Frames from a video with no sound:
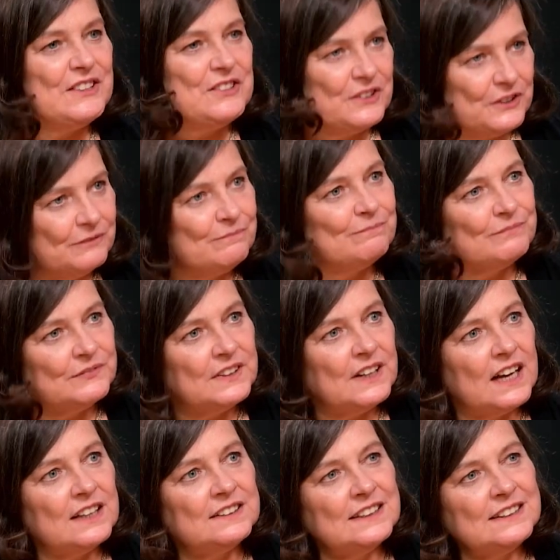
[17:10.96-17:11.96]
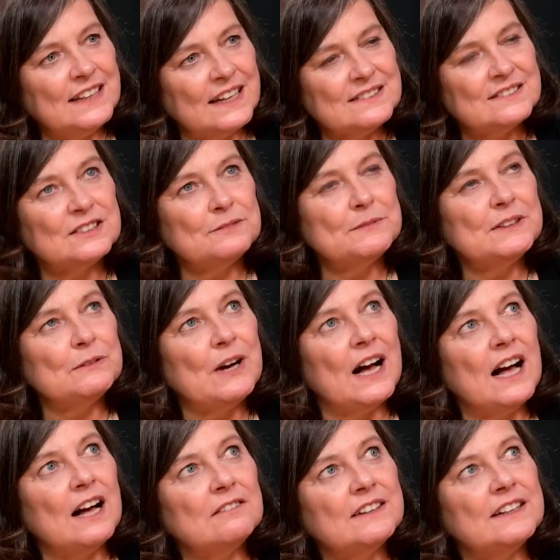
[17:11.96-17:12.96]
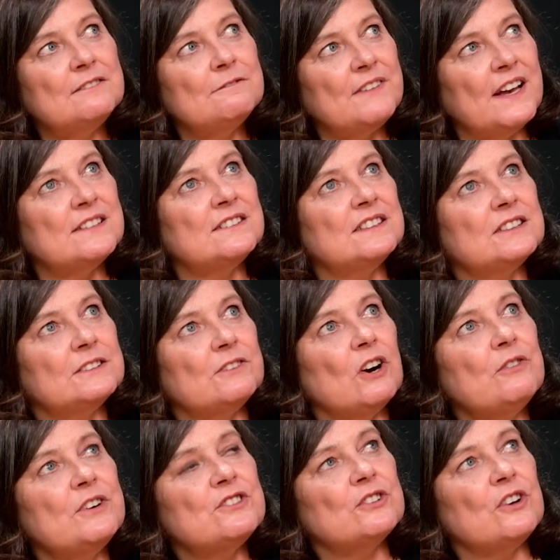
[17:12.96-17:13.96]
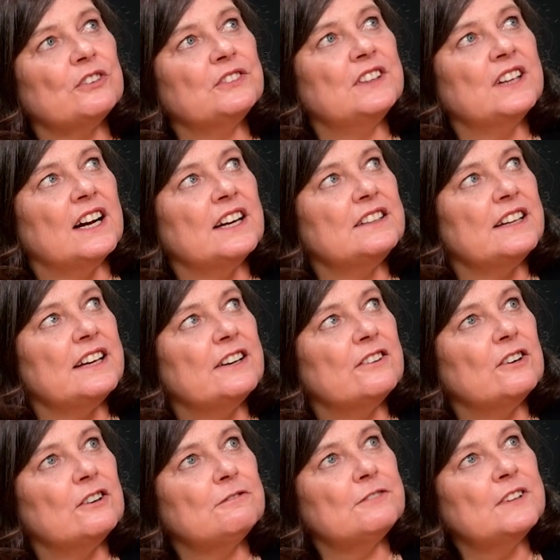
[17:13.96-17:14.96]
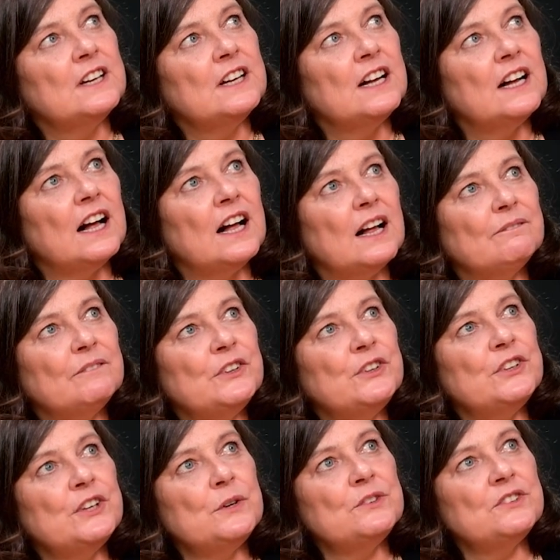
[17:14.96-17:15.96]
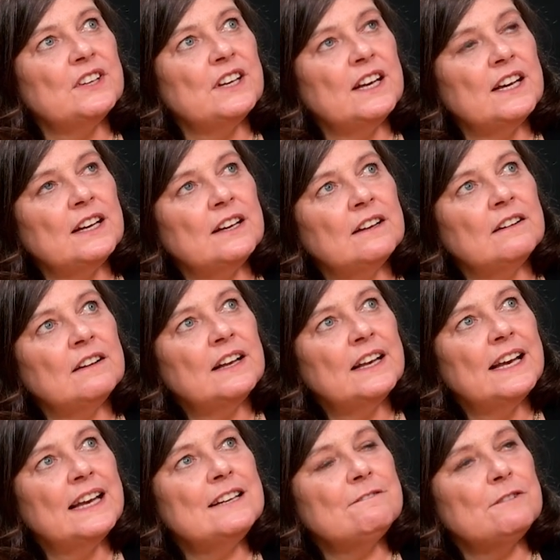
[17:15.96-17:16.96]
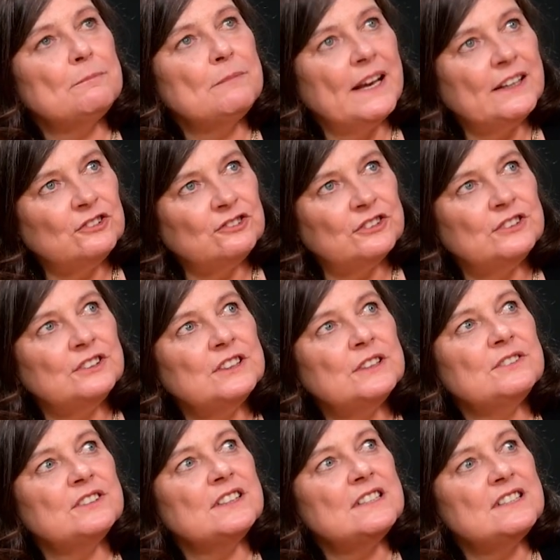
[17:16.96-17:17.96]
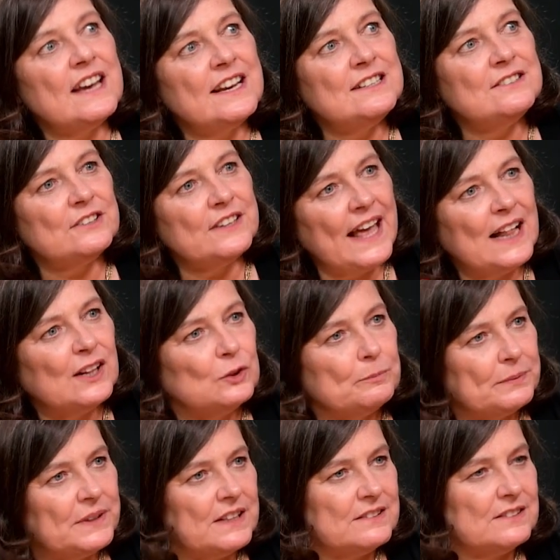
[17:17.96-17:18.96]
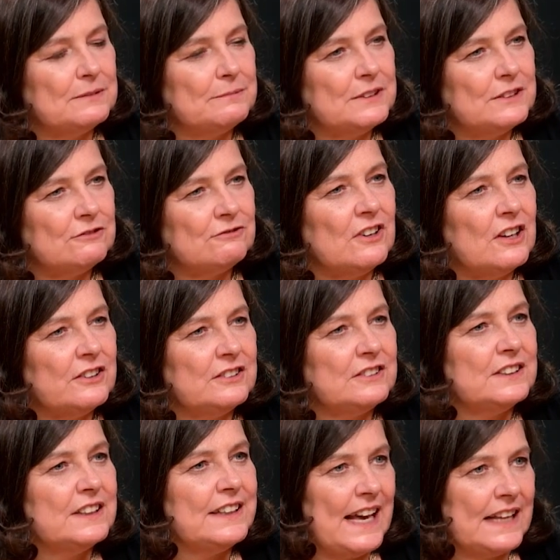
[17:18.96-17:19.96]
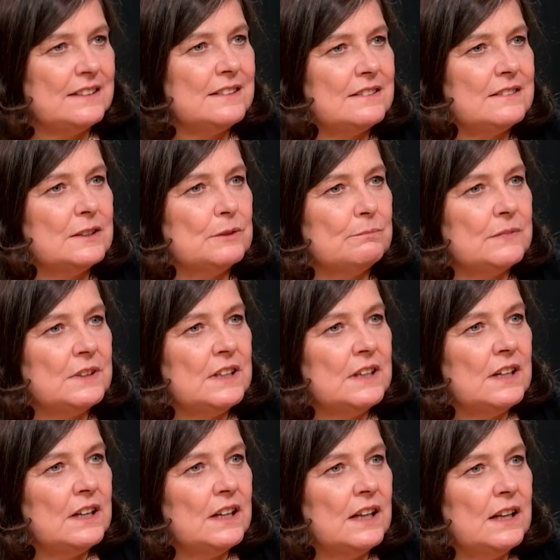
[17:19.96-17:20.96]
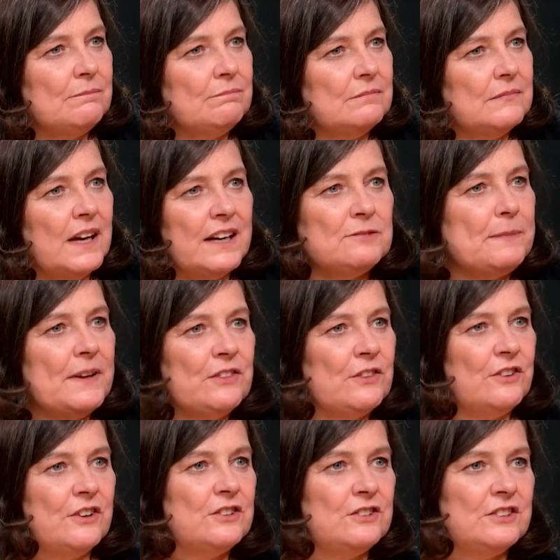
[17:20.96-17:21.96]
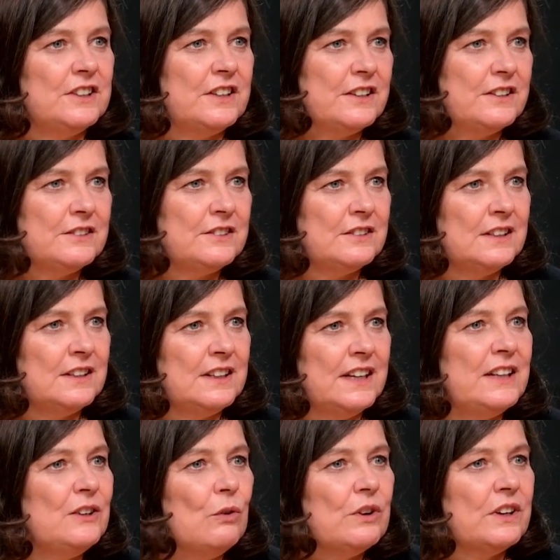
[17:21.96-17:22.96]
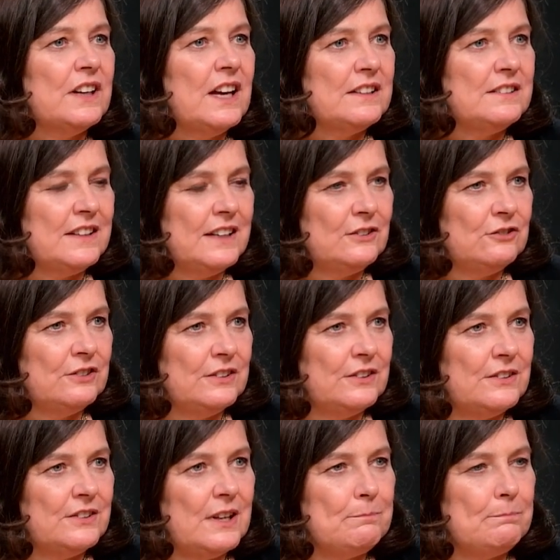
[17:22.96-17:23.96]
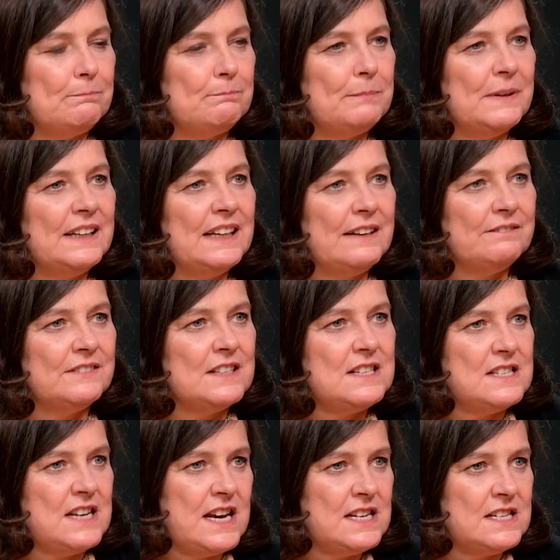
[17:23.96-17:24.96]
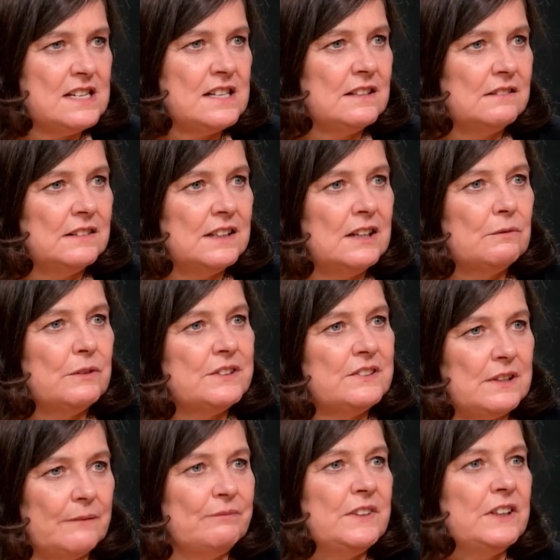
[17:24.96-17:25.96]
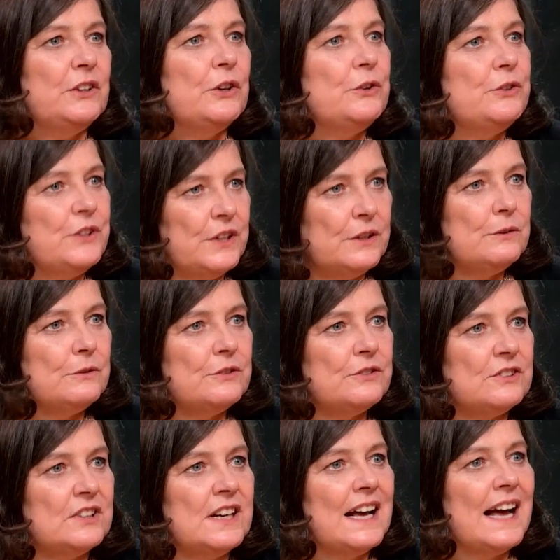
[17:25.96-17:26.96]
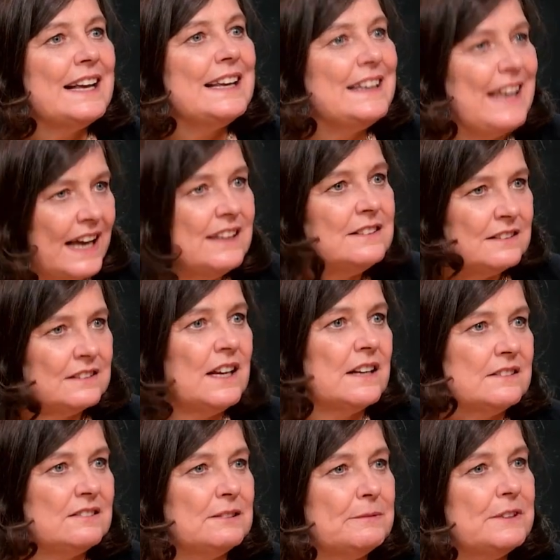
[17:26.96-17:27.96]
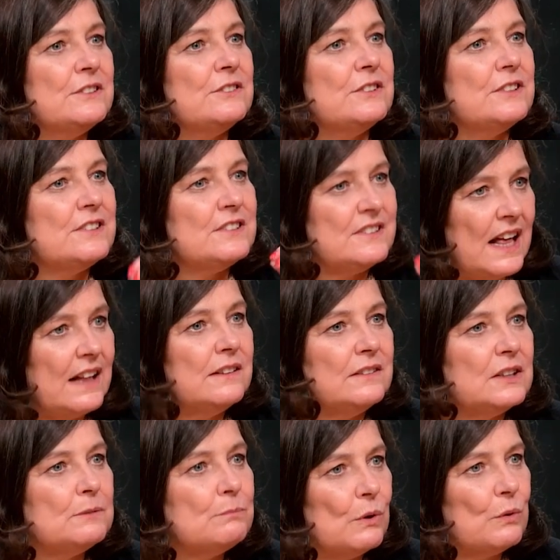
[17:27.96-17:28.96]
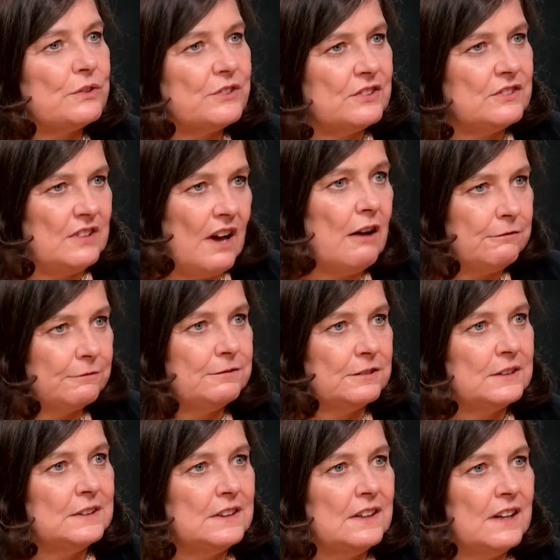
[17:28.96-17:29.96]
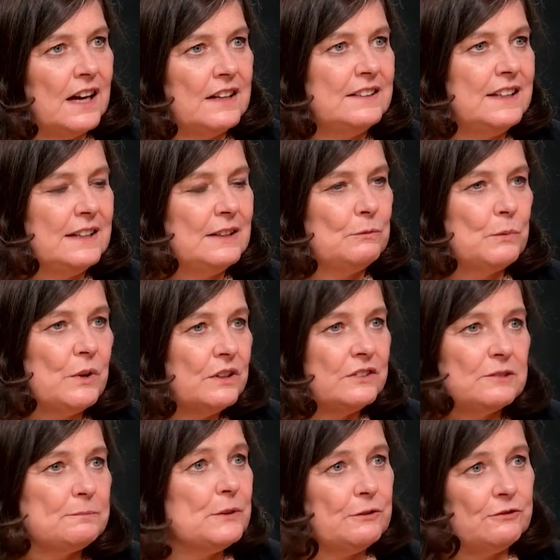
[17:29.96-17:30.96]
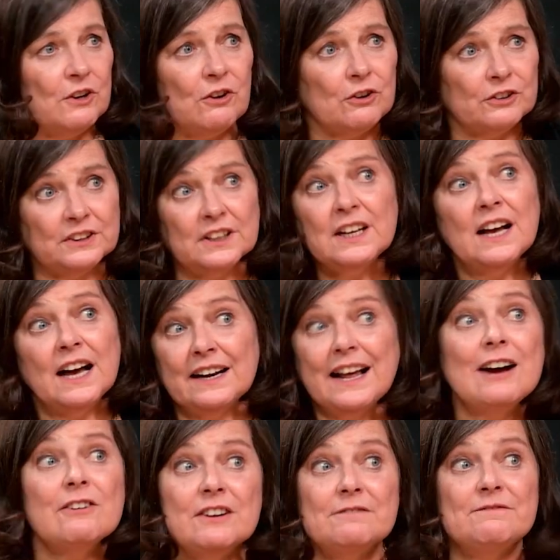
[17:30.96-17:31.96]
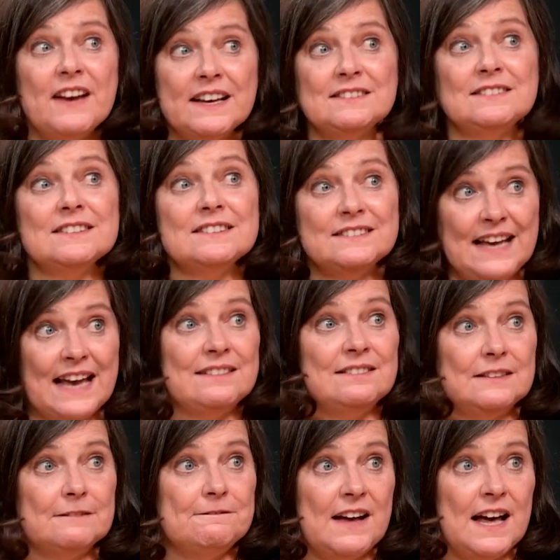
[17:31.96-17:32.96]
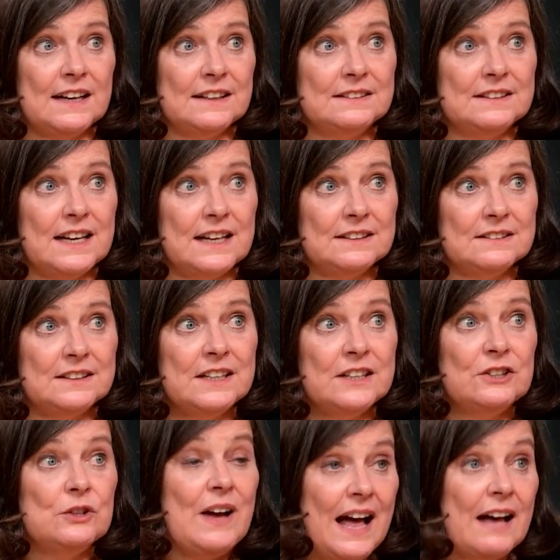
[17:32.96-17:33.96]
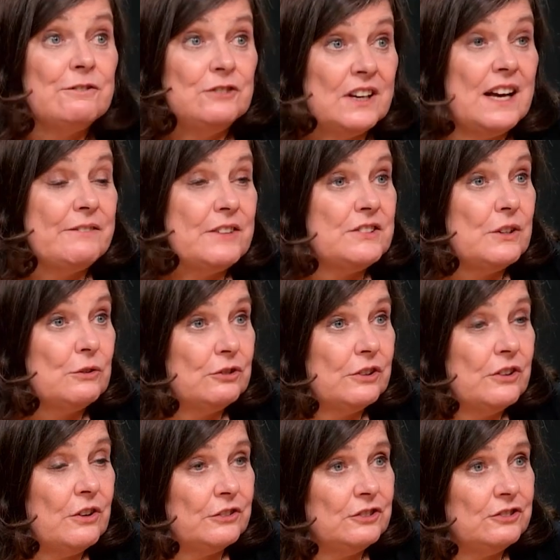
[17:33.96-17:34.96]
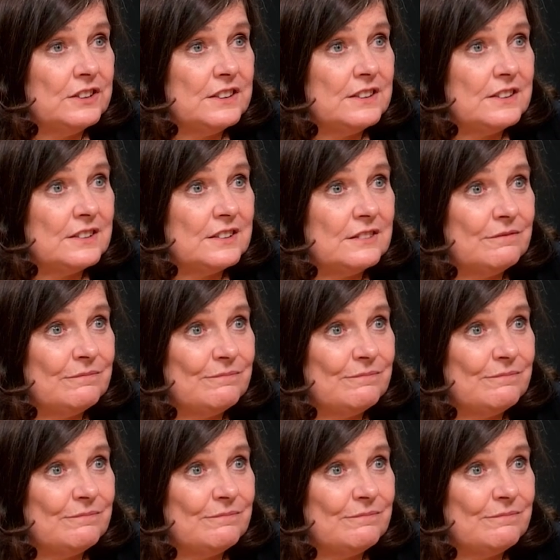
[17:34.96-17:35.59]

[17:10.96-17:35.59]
do. I think our investors have always got the idea of using information, using data to help customers rather than against them. I spent 30 years in organisations that believed that data was something you used against customers to sell them more stuff. I think the world has moved on and our investors get the fact that you have to have a social conscience.